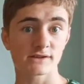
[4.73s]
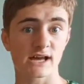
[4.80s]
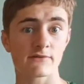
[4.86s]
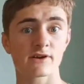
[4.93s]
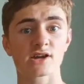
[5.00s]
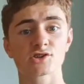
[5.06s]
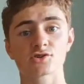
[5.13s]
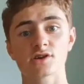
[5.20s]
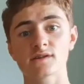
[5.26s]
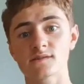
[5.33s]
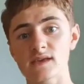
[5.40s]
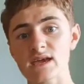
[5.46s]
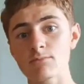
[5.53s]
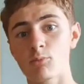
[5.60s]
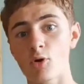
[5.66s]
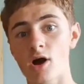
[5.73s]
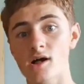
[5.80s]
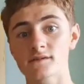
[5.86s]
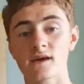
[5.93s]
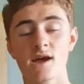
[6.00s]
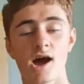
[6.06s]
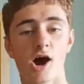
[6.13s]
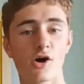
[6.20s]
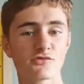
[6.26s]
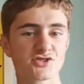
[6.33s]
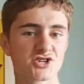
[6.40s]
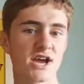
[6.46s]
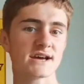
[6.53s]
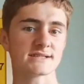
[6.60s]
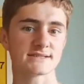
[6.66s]
diving into the deep world of
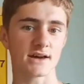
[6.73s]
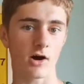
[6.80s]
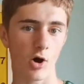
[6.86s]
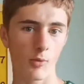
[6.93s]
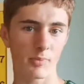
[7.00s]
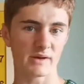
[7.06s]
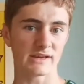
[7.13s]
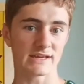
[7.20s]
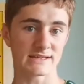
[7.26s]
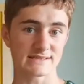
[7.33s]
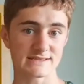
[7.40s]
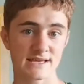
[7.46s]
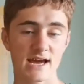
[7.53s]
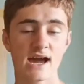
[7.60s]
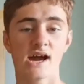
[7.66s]
chess openings.